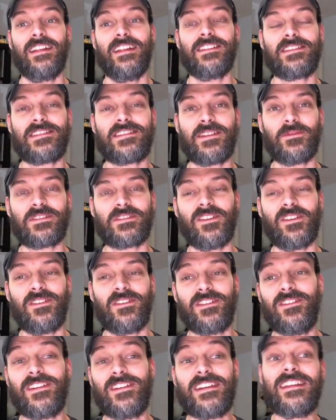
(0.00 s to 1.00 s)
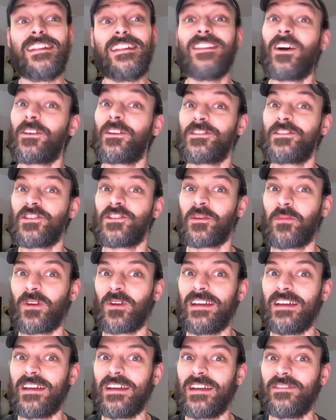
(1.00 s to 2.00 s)
Let's see what's going on in the larger,
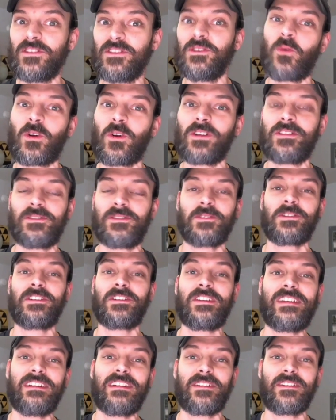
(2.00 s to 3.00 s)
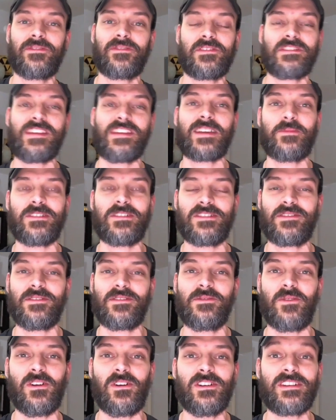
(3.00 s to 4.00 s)
brave New World Order here for segment
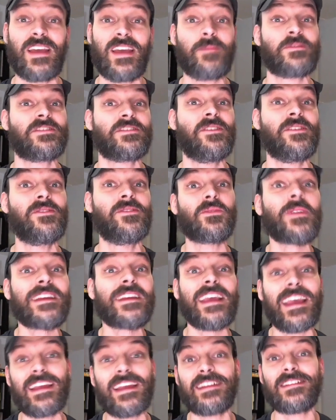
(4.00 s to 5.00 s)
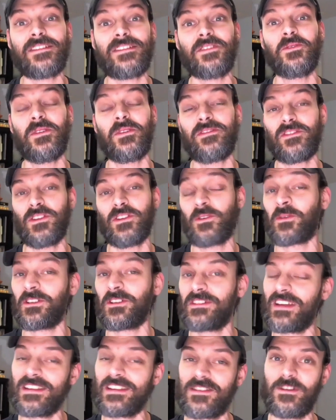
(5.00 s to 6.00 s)
2 on episode 382 of New
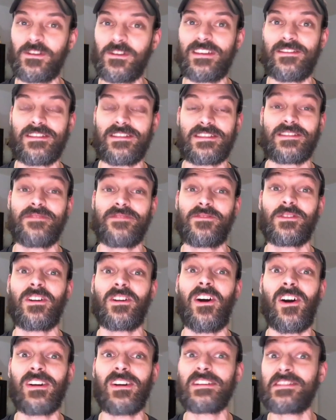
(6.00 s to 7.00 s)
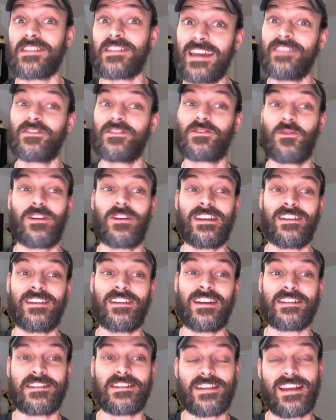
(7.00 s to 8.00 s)
World next week. This is for August 8th,
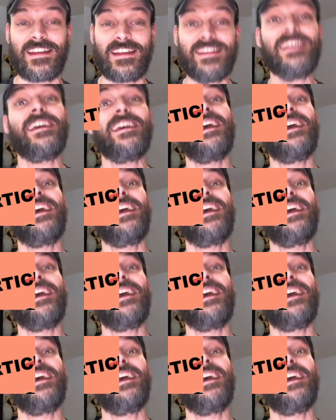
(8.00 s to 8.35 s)
2019,